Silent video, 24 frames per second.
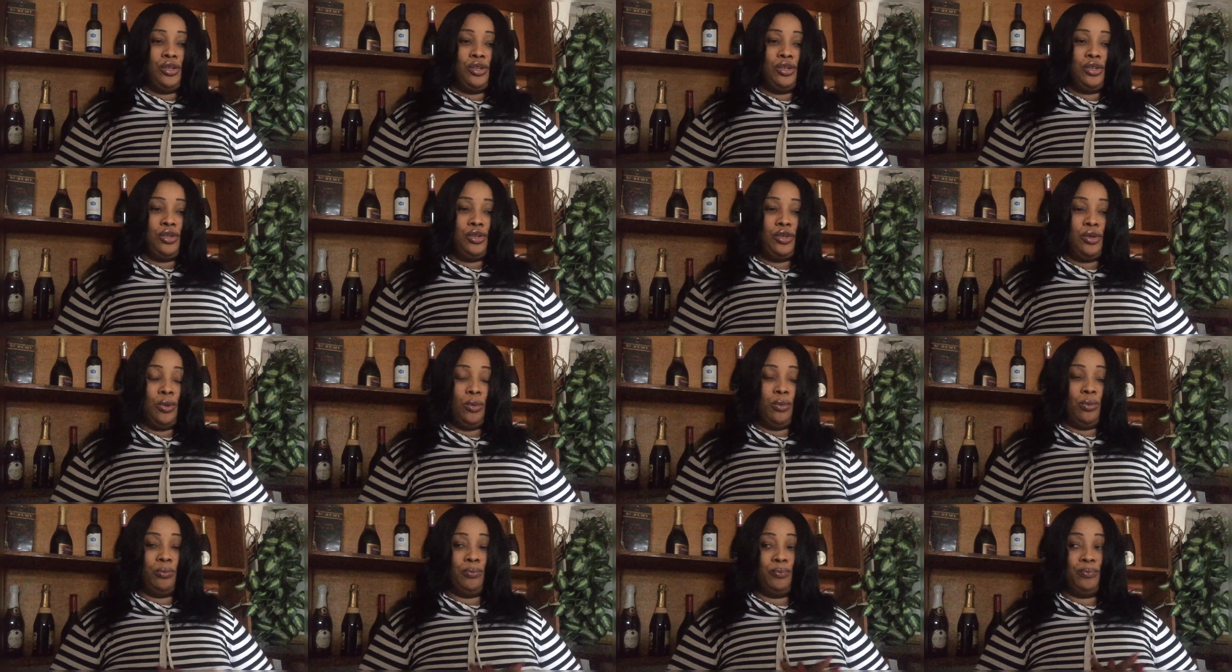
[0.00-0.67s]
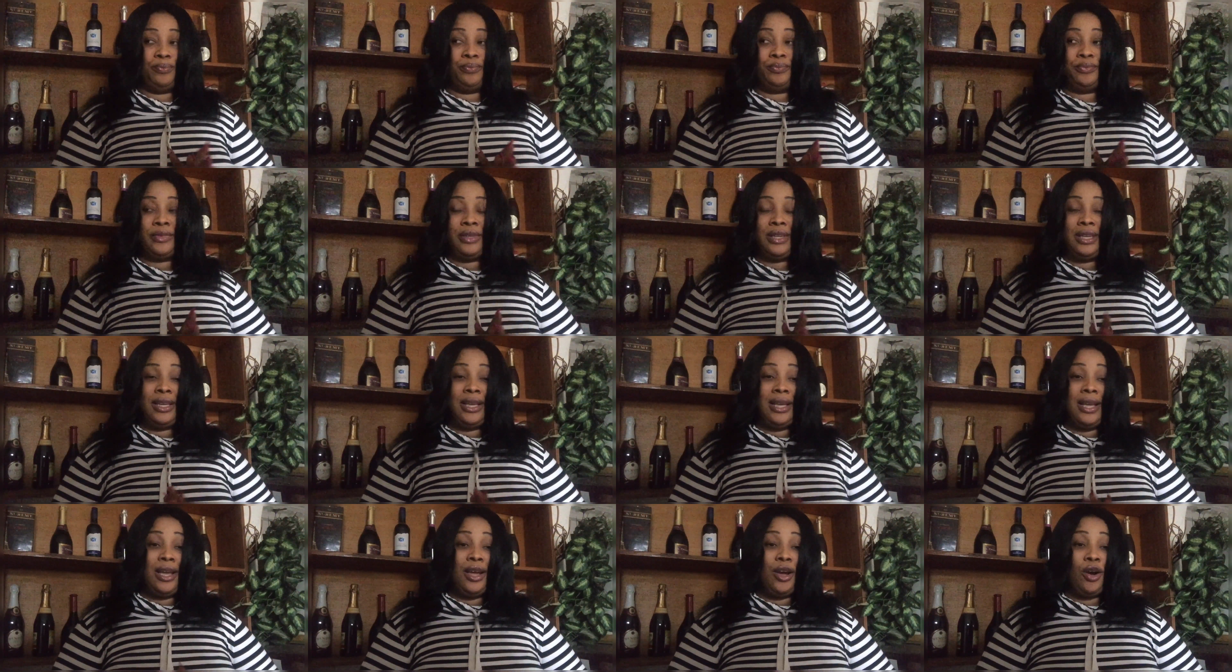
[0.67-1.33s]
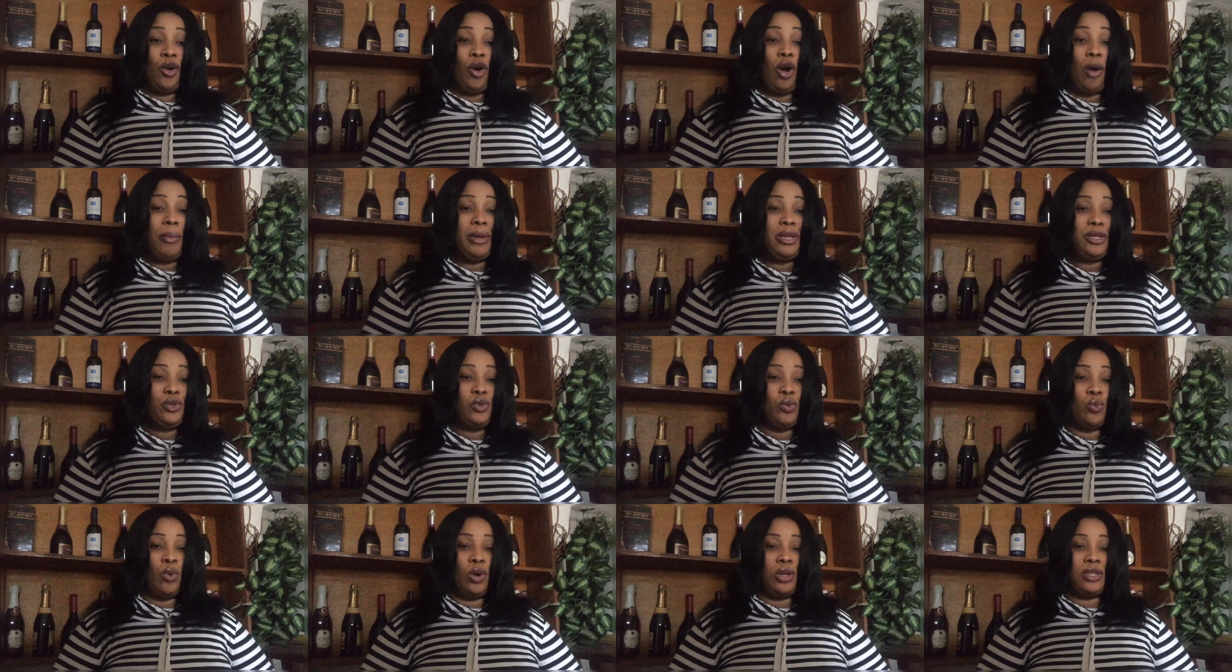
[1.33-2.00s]
So coming
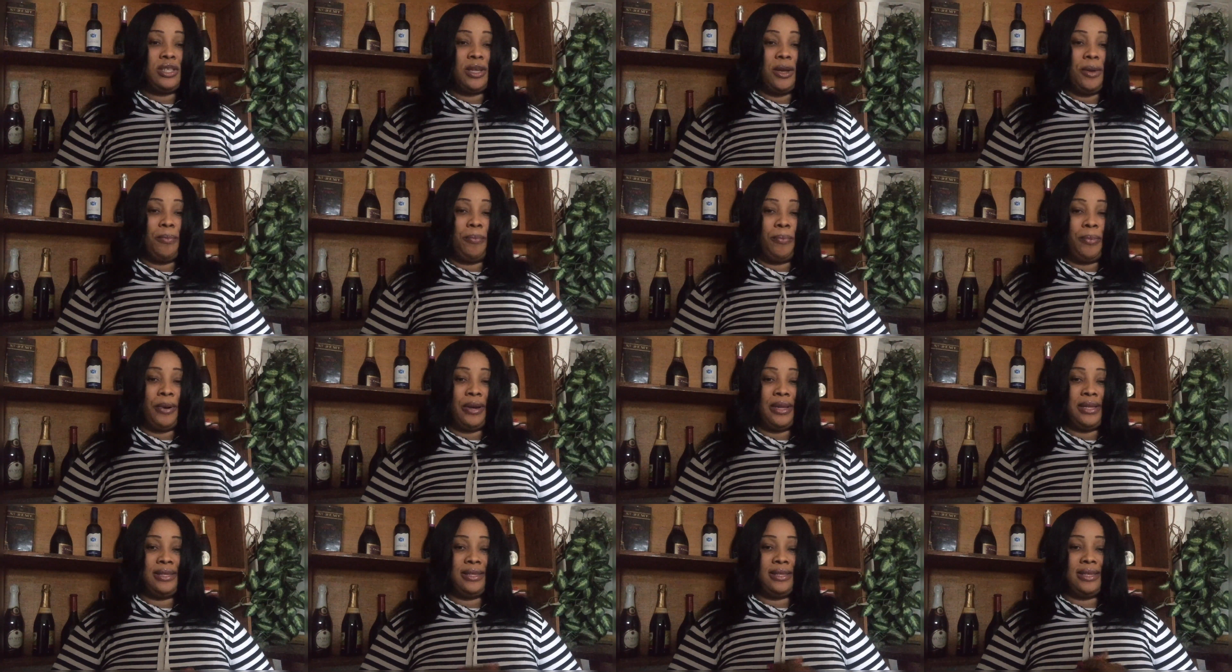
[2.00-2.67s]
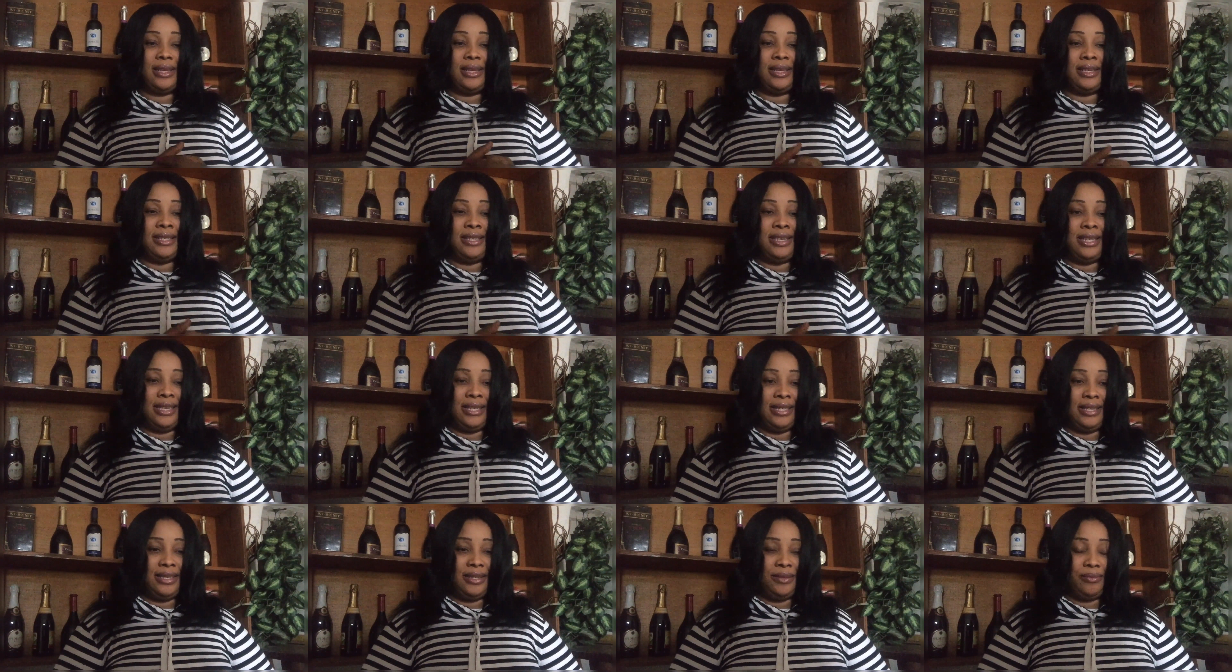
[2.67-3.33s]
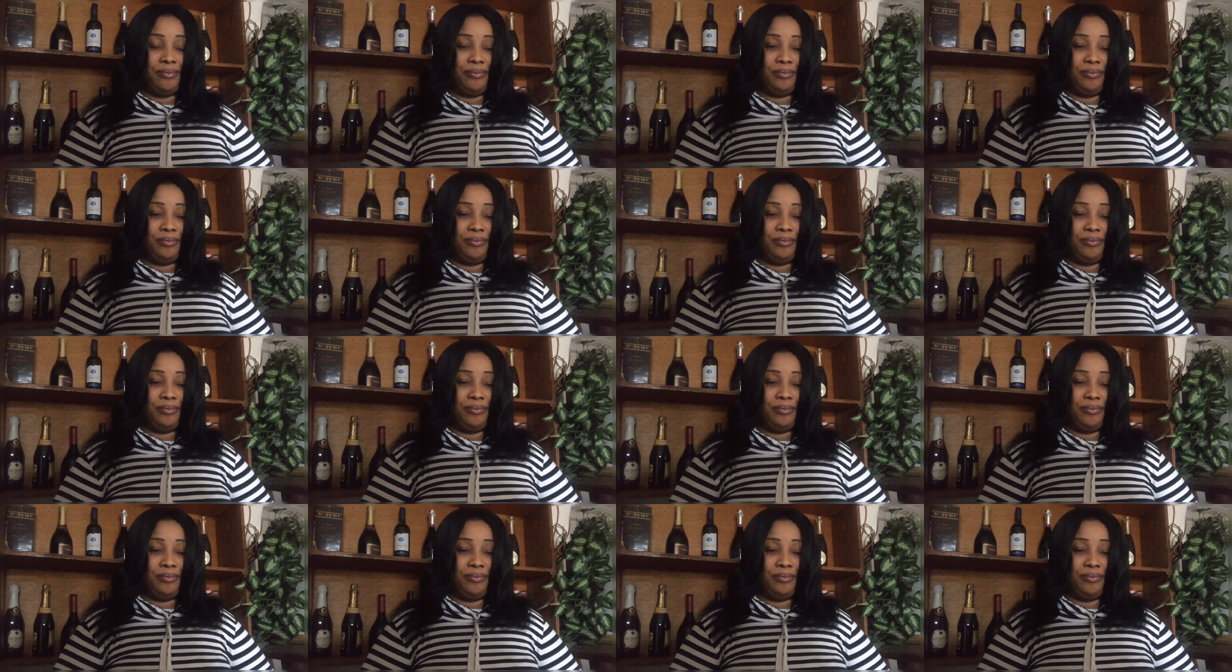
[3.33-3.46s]
to what Prince did.